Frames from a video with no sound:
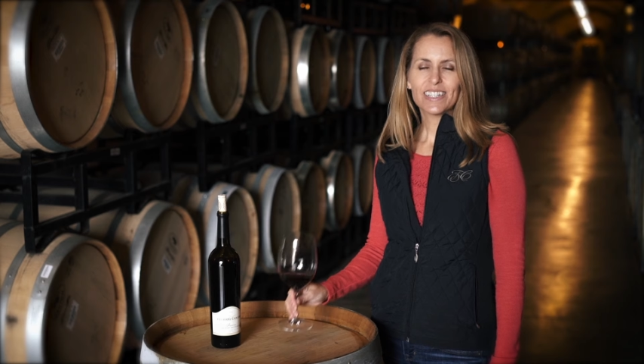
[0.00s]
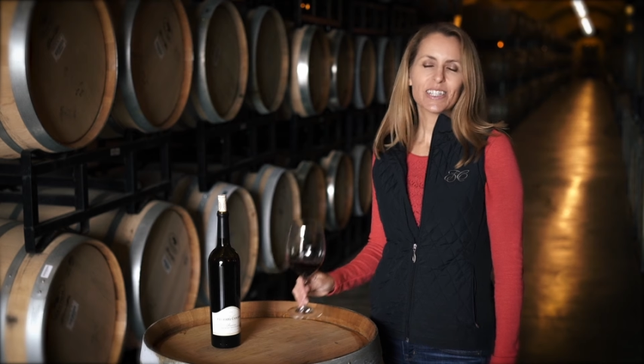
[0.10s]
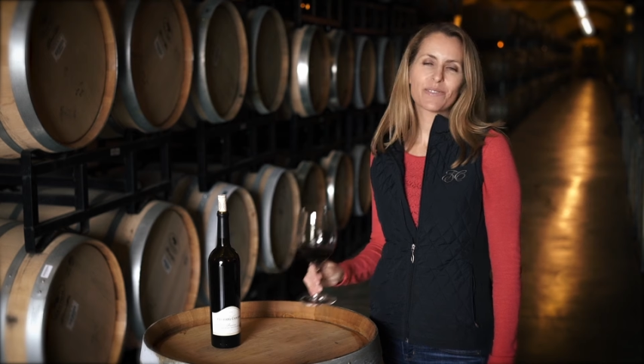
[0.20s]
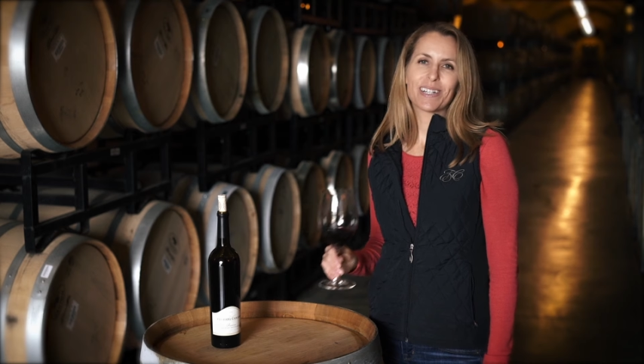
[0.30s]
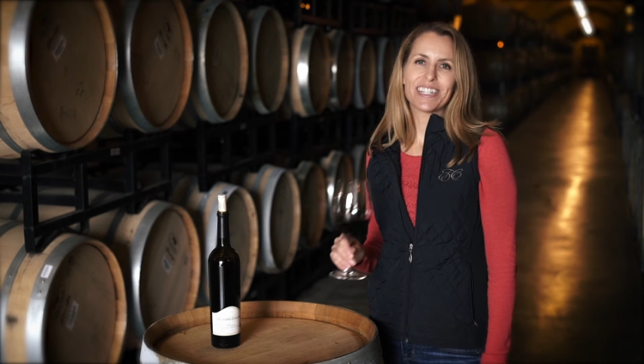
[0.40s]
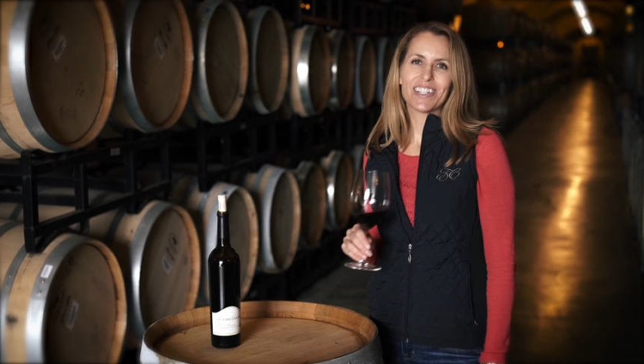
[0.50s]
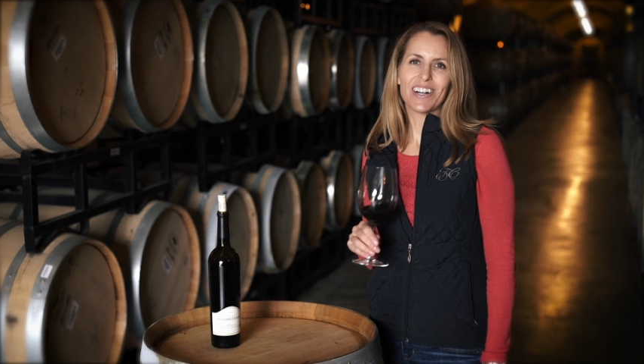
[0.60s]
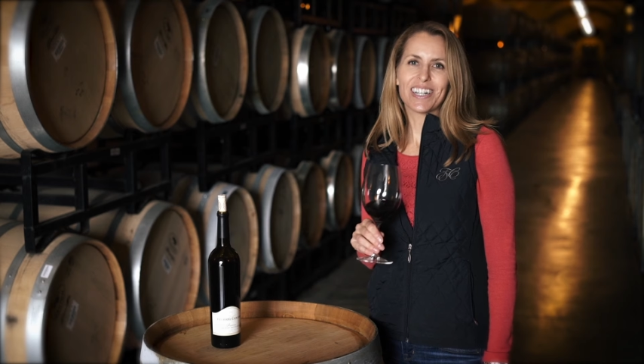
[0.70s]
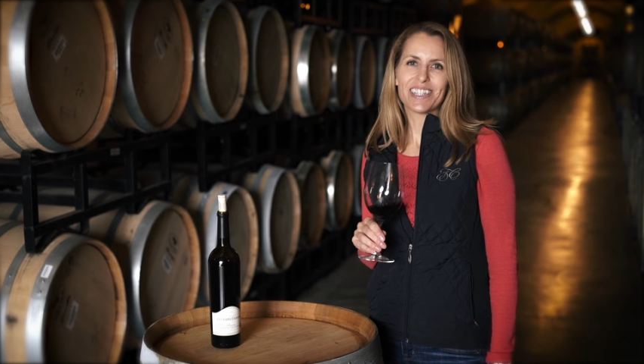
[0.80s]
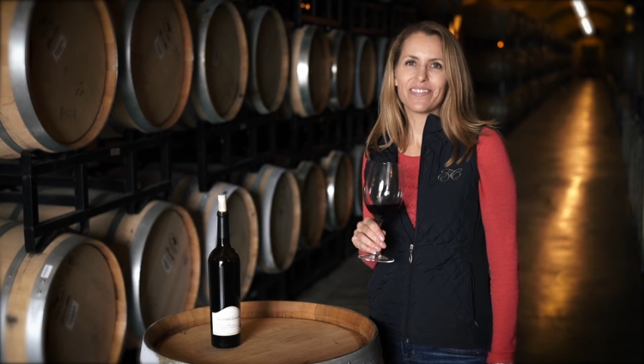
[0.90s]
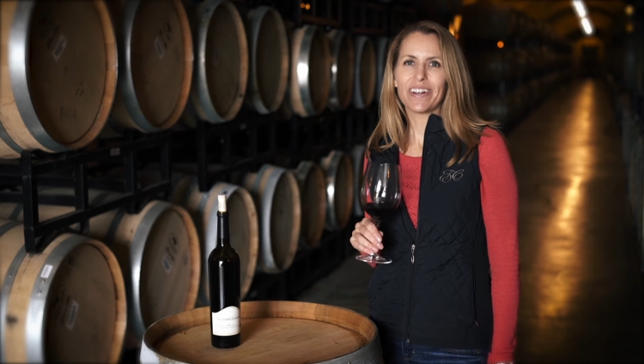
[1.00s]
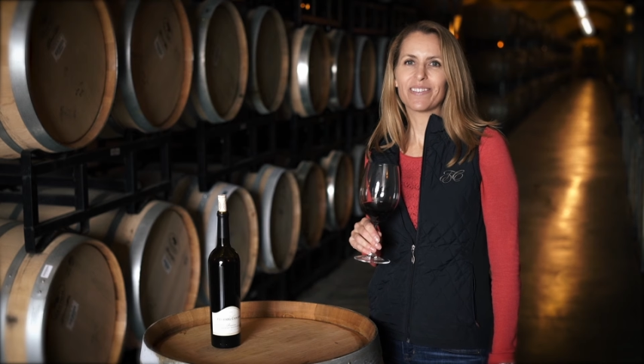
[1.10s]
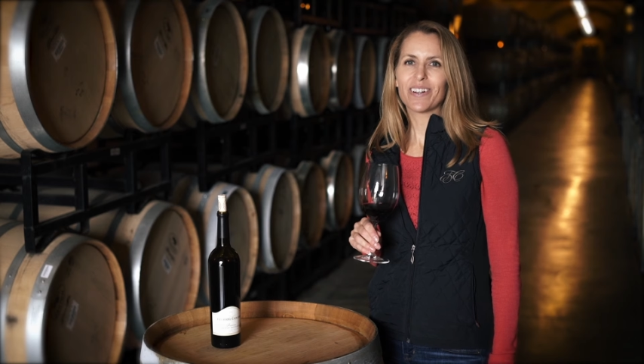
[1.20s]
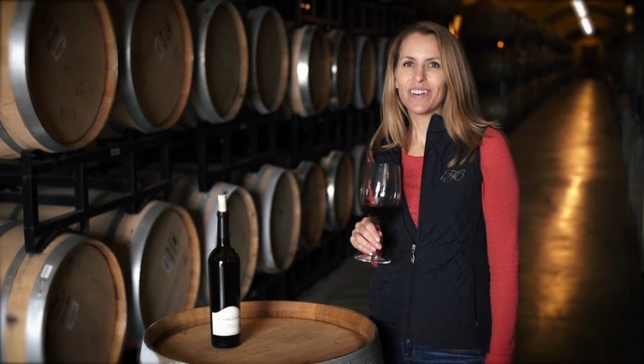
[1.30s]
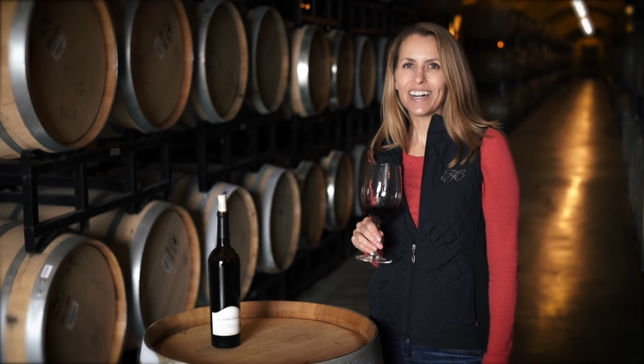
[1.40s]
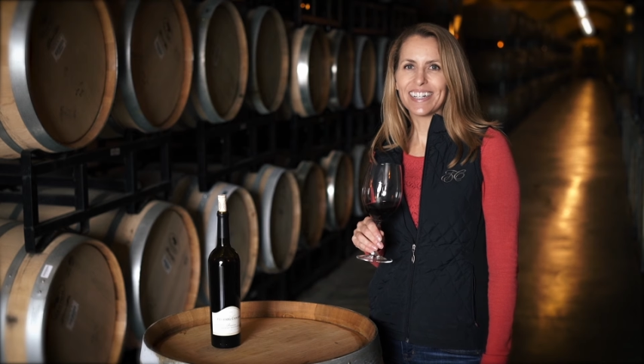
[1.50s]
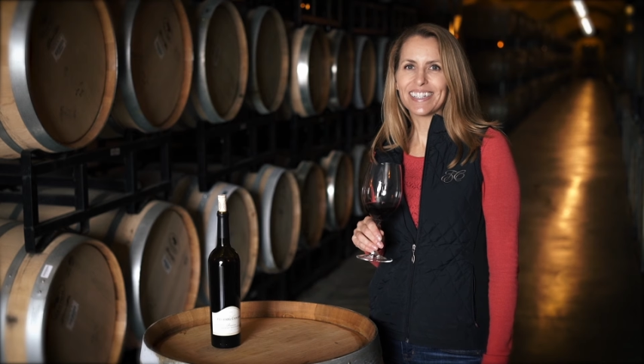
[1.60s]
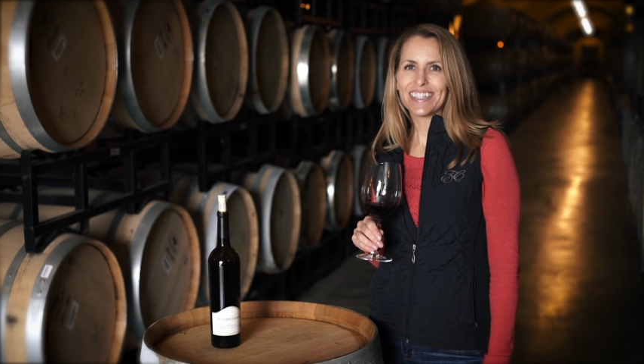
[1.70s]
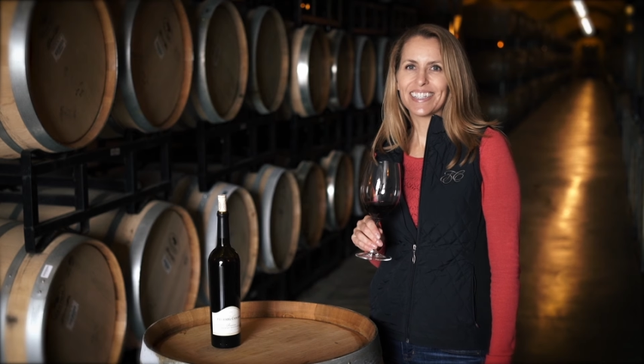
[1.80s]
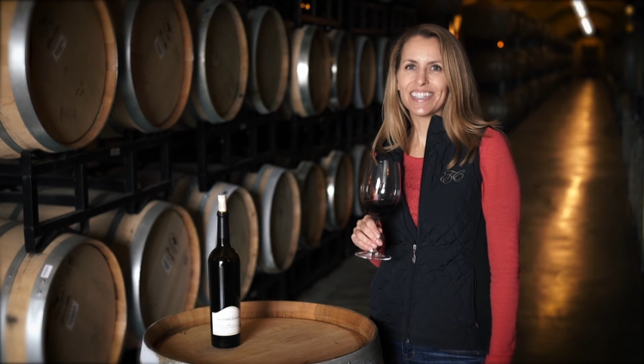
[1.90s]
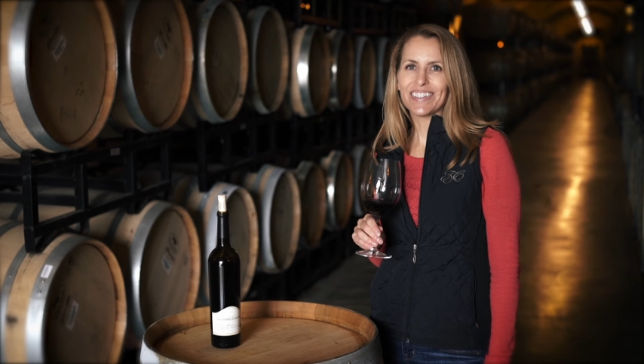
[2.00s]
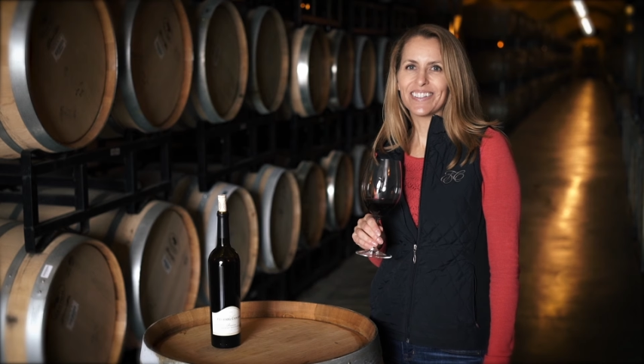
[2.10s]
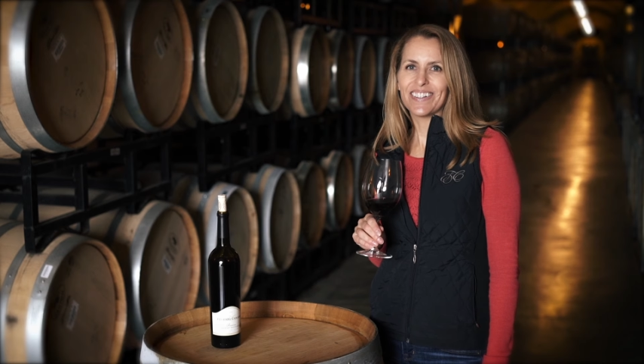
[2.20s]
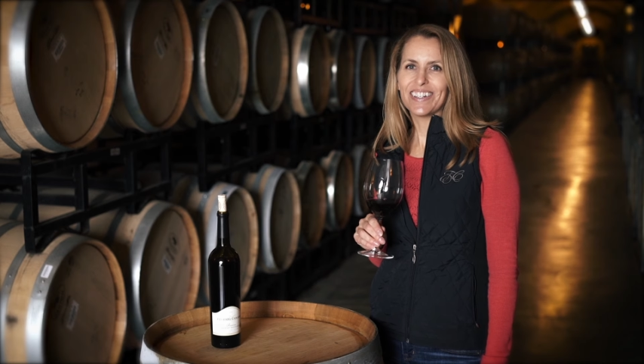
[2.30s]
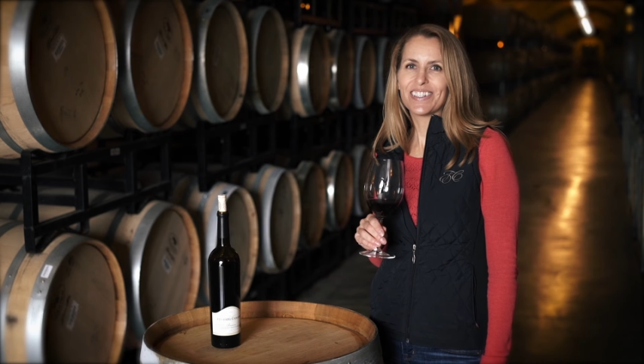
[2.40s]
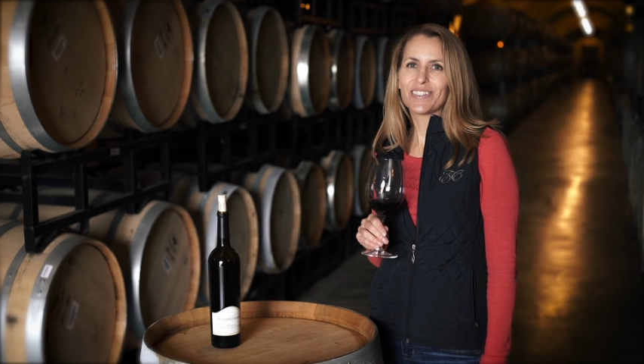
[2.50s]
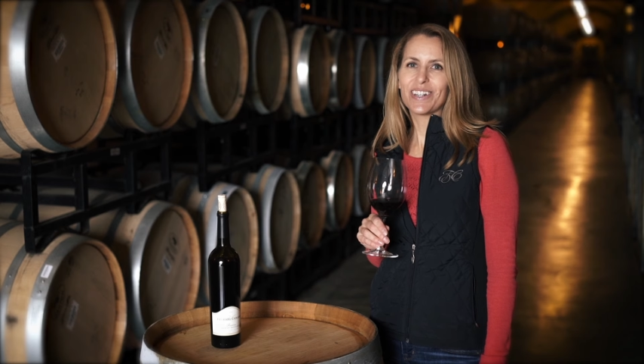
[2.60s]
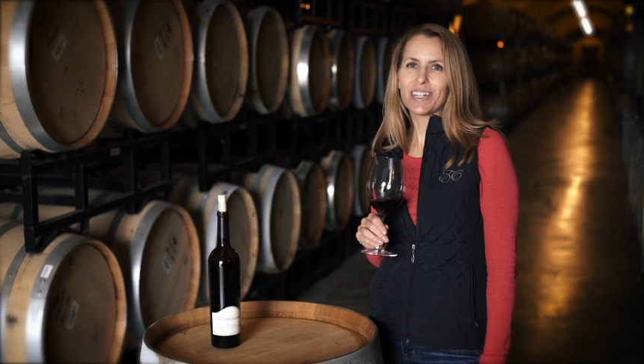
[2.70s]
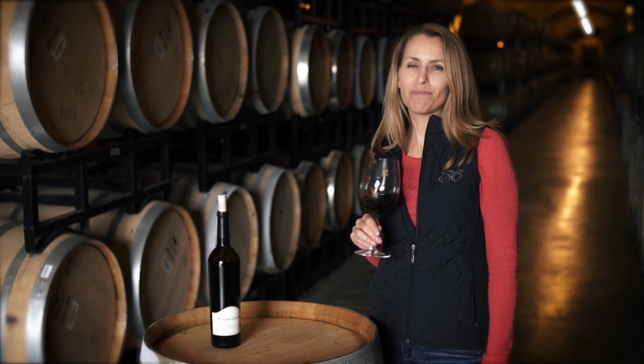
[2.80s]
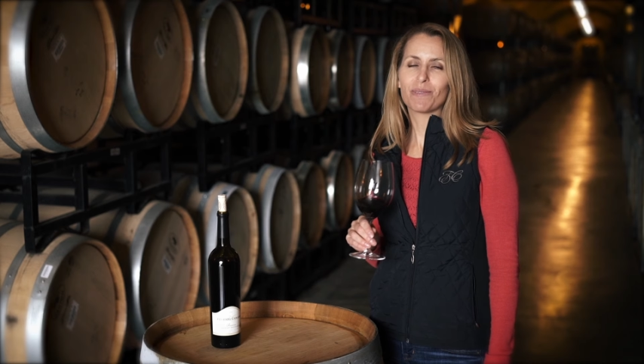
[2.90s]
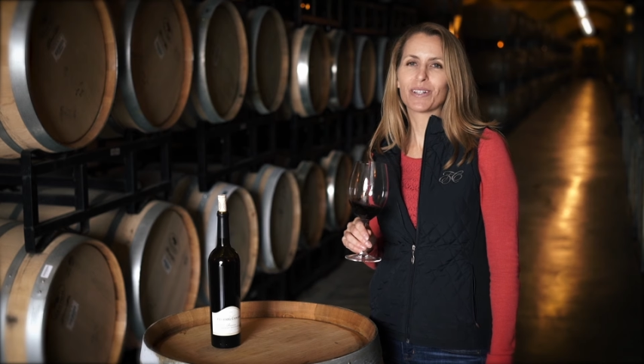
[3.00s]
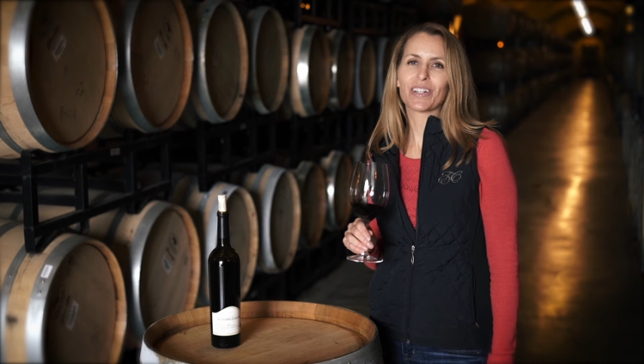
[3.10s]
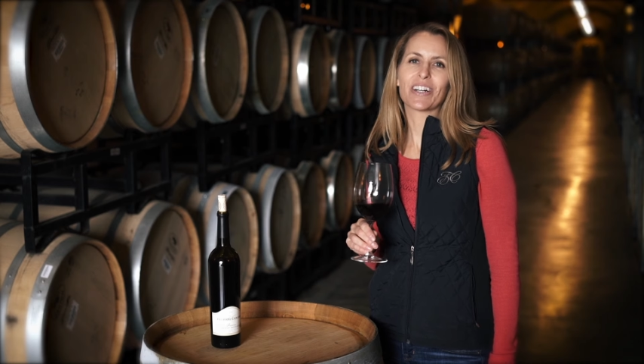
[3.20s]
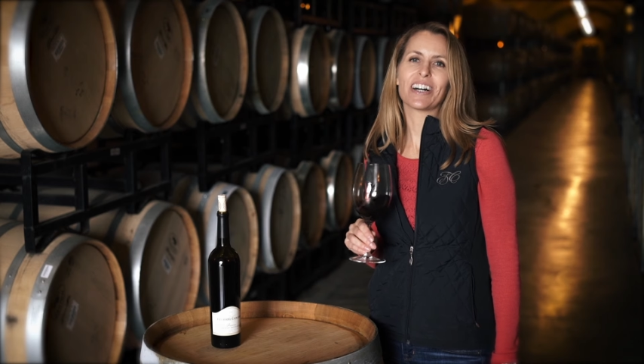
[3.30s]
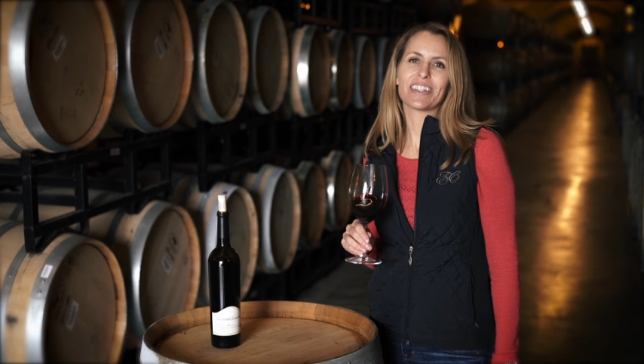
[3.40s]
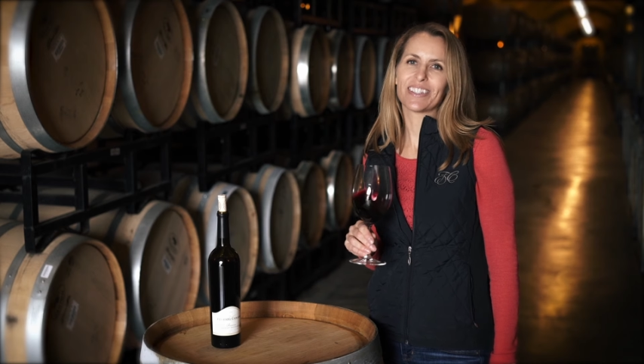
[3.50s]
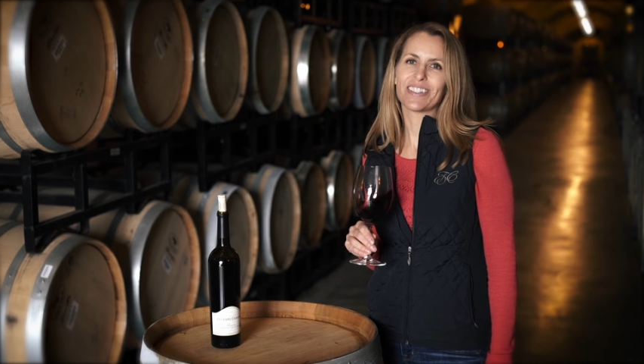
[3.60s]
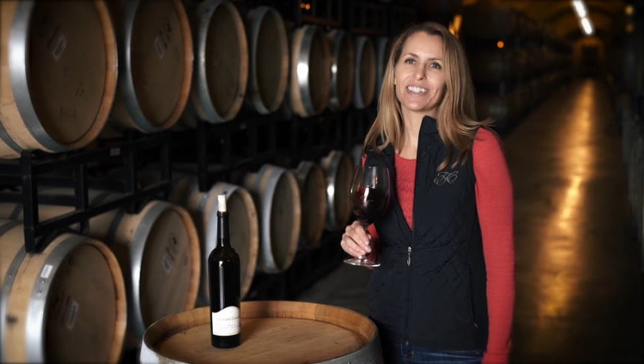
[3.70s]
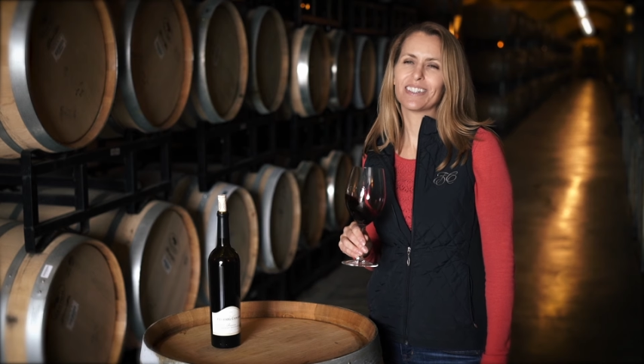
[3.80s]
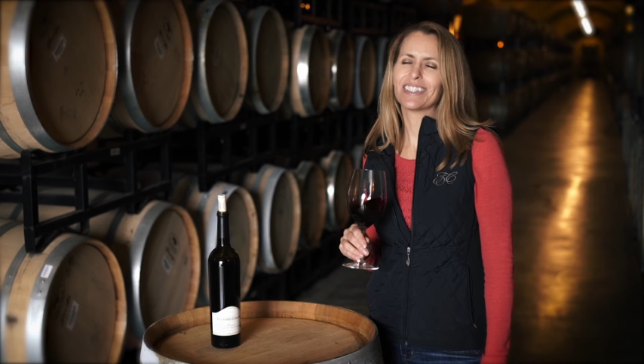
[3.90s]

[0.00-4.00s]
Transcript: This is one of Don's favorite wines to enjoy a burger on the grill.